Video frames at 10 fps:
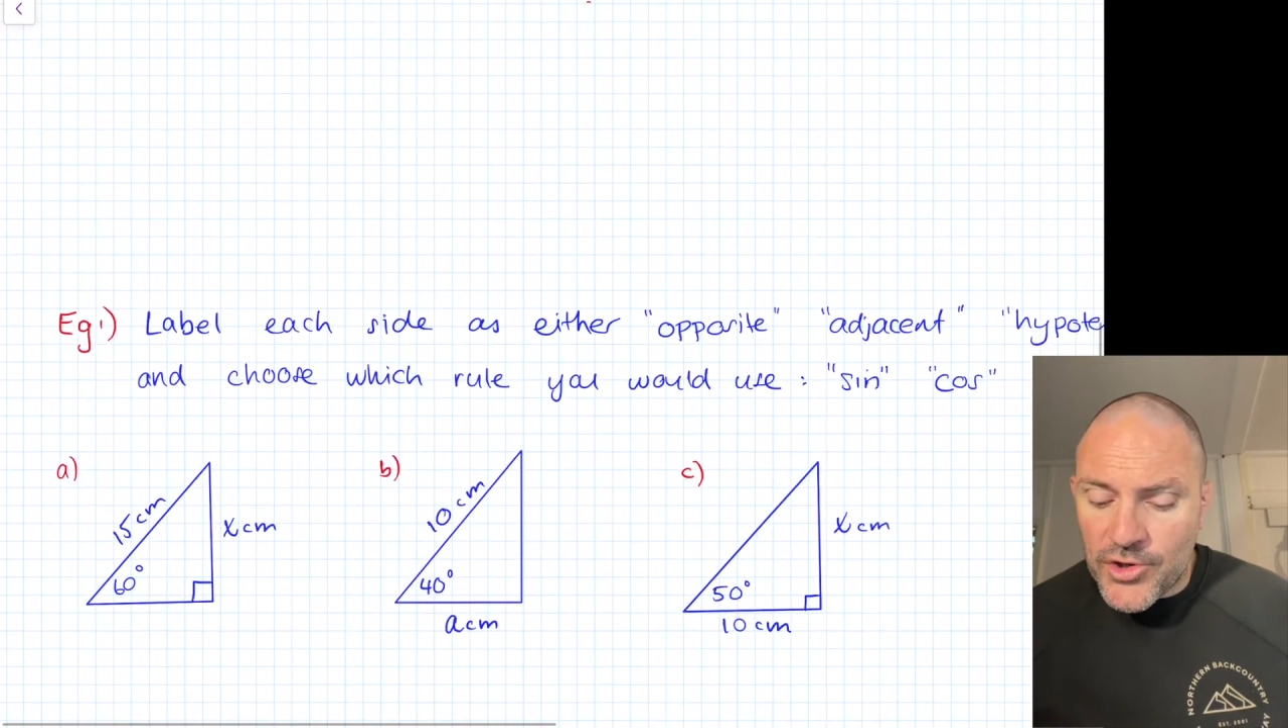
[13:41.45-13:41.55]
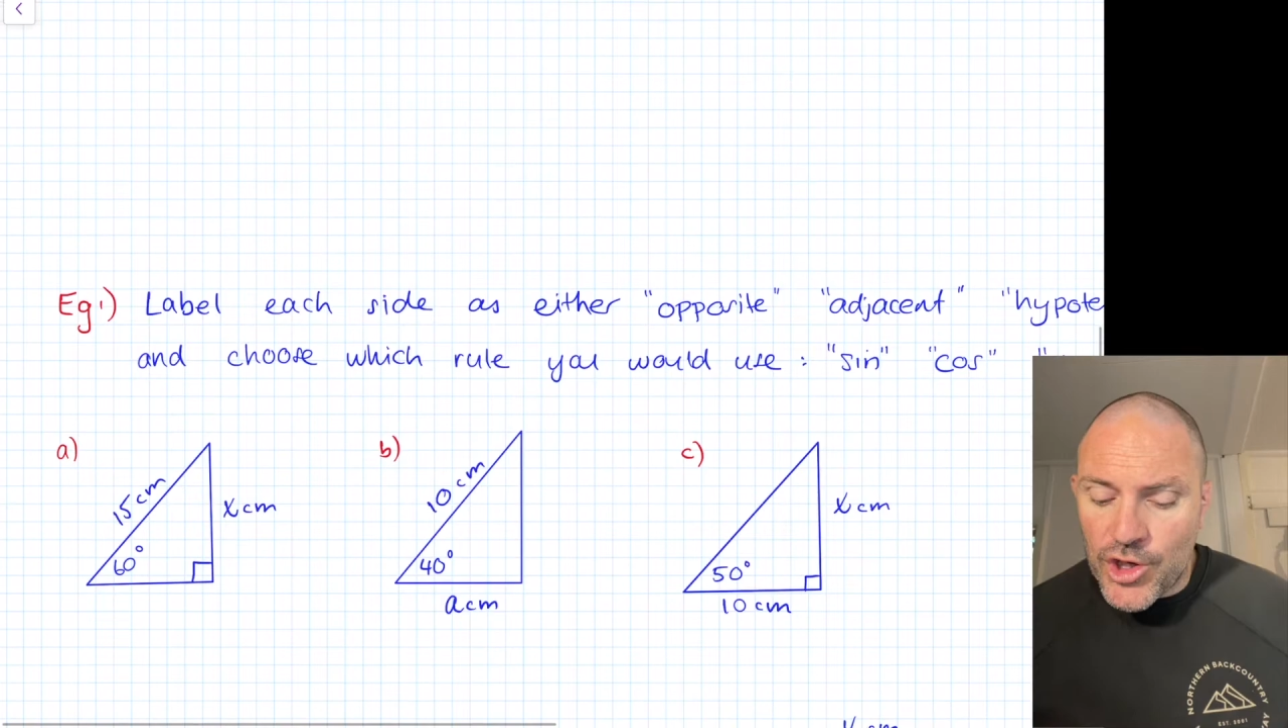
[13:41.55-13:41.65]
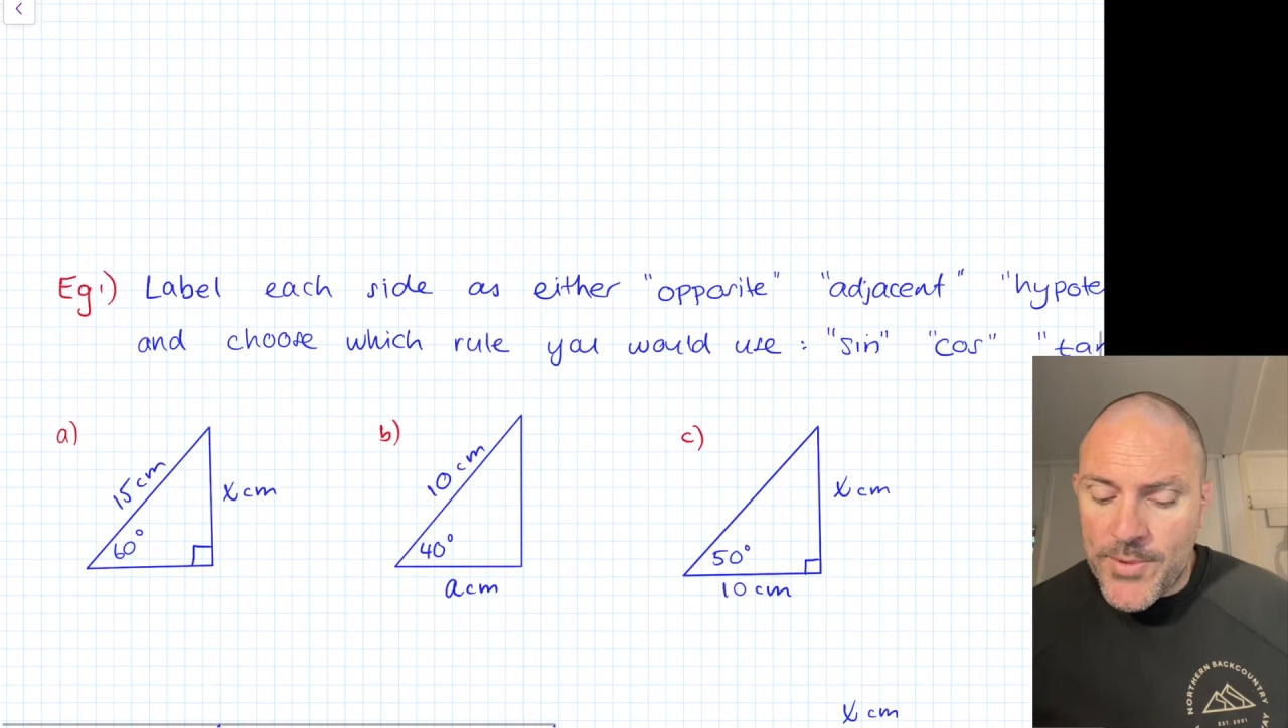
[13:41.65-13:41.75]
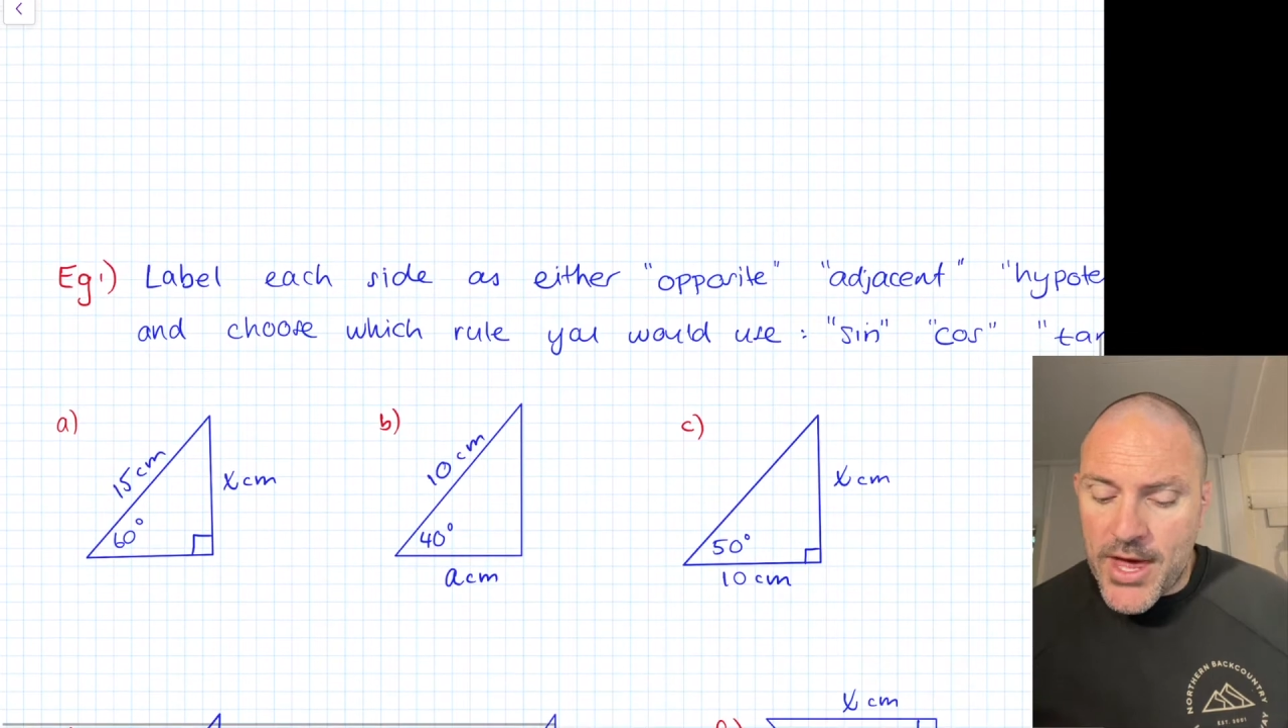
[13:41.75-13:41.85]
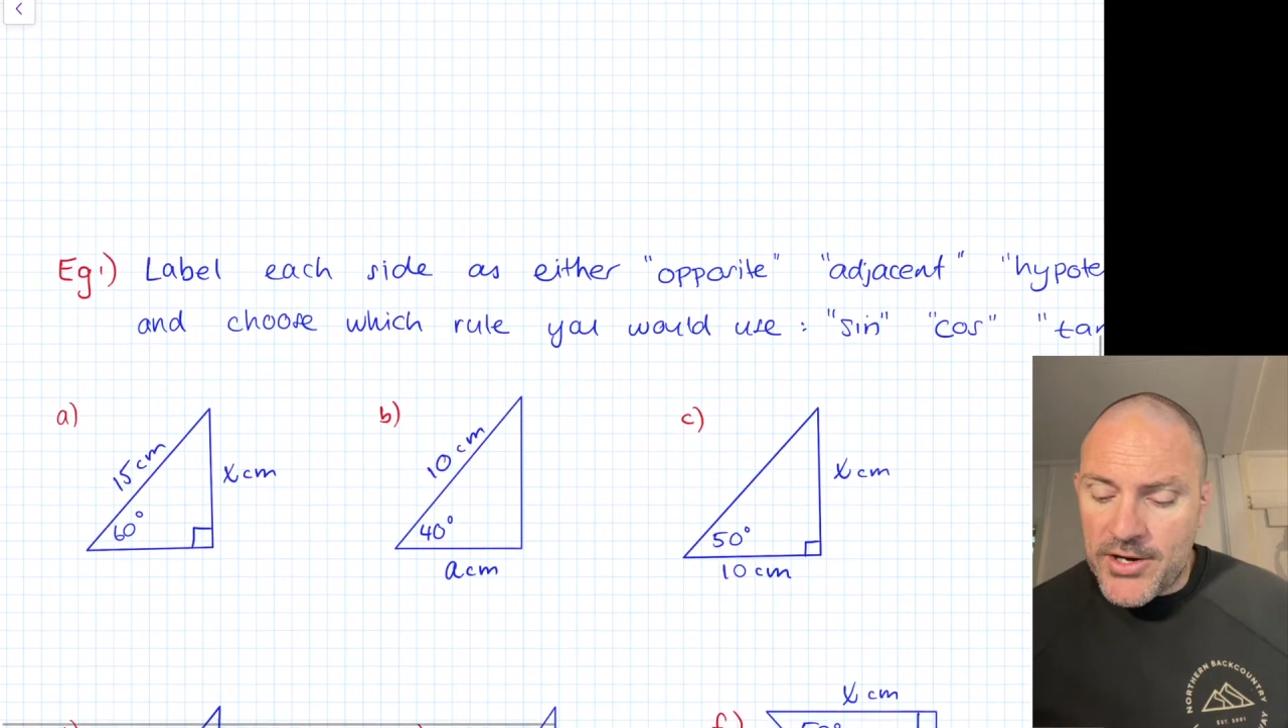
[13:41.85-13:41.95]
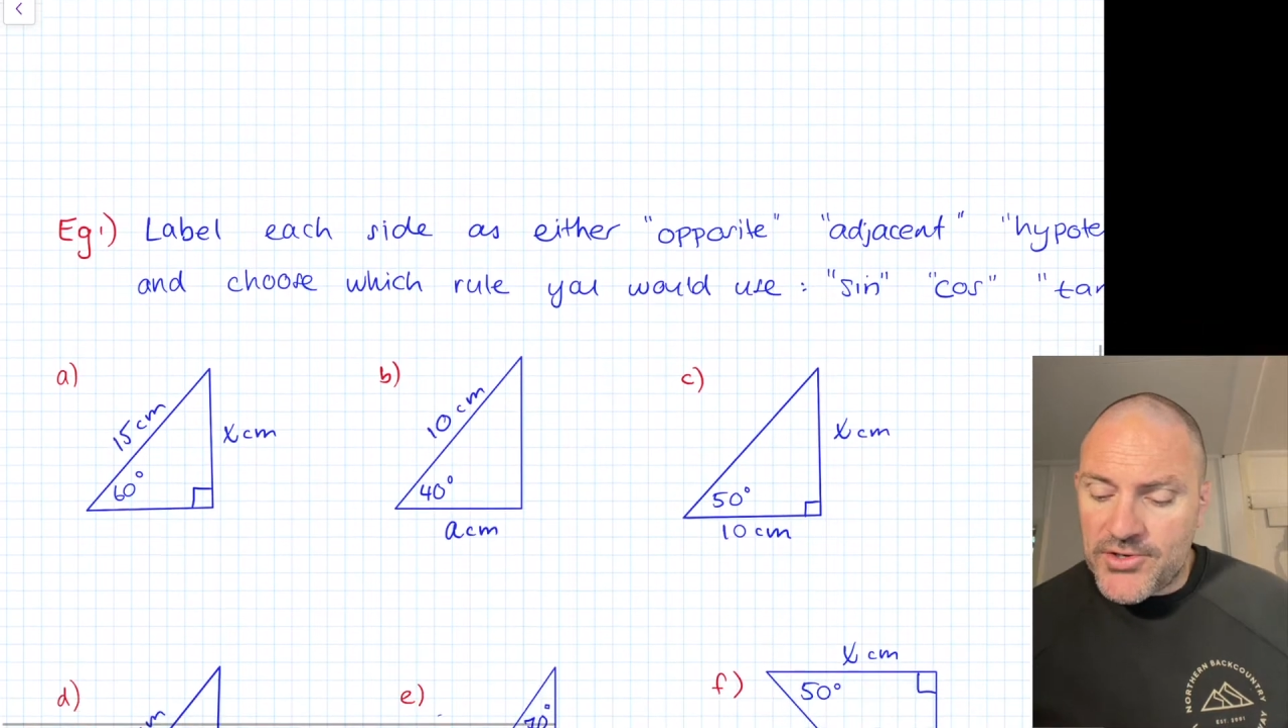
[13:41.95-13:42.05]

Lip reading: you to be able to